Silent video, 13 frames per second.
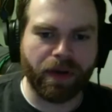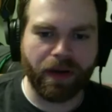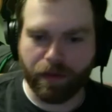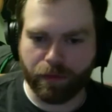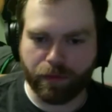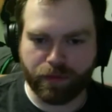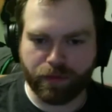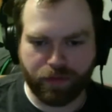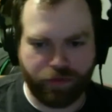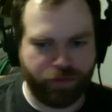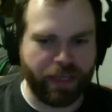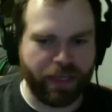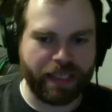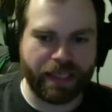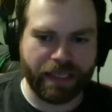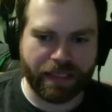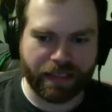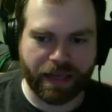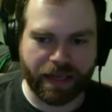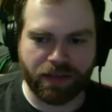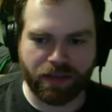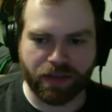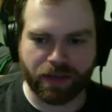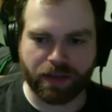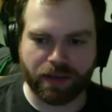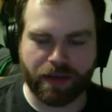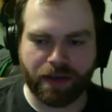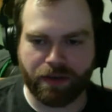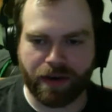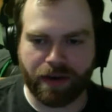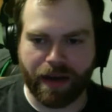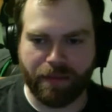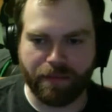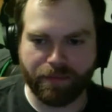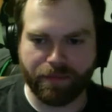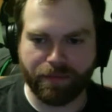of feces and dirt and grime.